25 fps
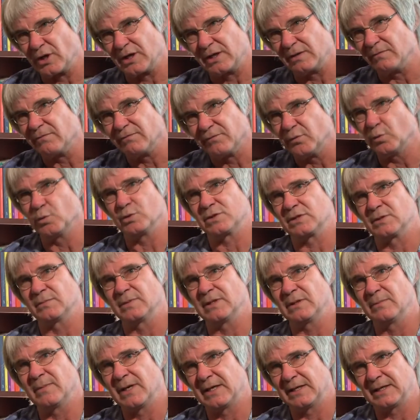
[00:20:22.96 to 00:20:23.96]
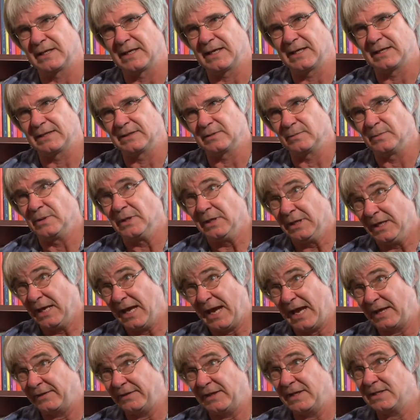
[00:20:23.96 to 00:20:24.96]
and forcibly medicate them.
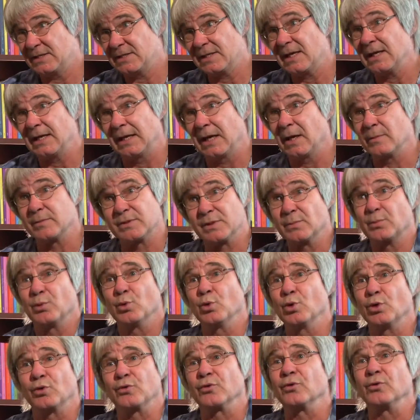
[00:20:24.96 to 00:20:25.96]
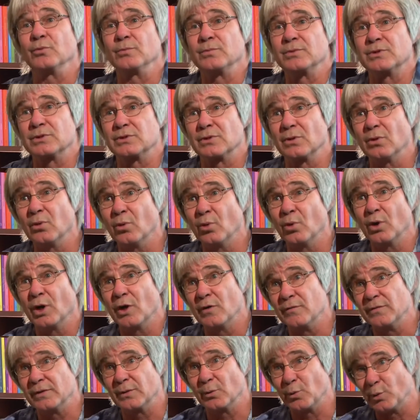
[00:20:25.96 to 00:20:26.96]
And they're setting up support groups all
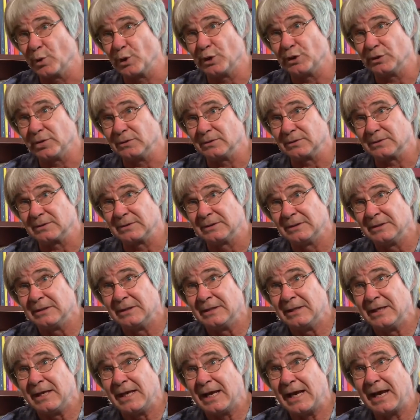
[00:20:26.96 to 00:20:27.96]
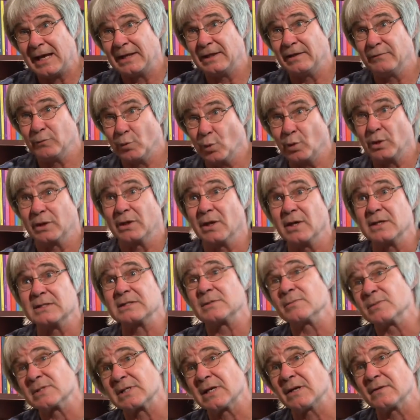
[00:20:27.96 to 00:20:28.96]
over the world, and they've organized
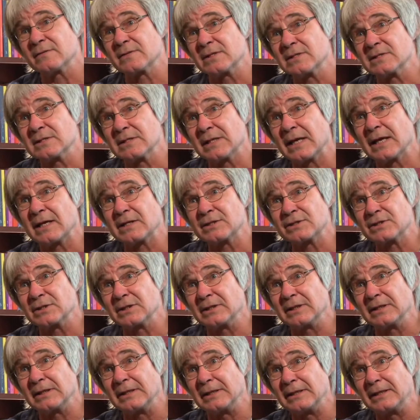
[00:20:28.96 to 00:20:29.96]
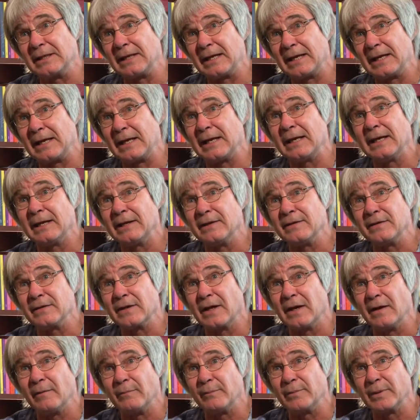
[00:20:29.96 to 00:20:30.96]
themselves internationally. And
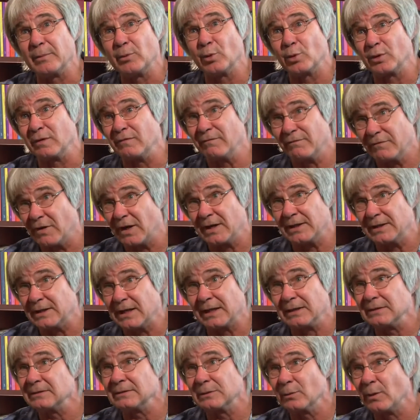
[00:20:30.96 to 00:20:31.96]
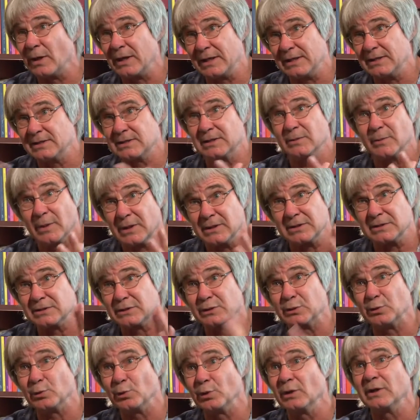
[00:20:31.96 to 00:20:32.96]
people can find that quite easily by just
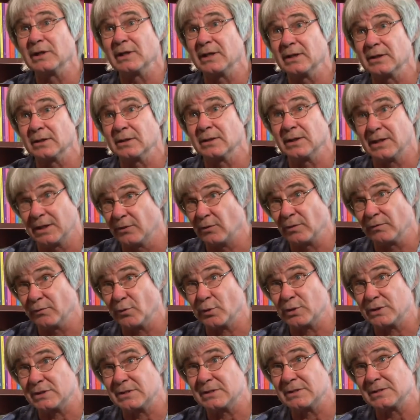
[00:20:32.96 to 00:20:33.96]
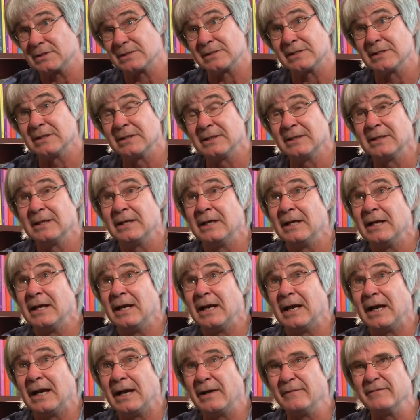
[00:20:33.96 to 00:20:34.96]
Googling Hearing Voices.
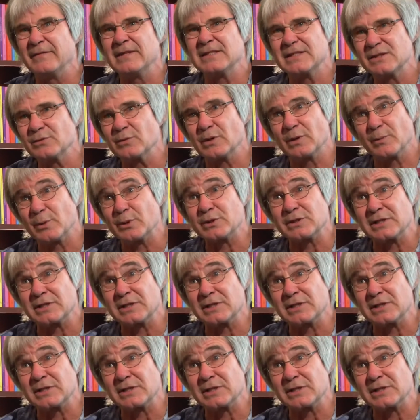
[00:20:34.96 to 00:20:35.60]
This is one of the most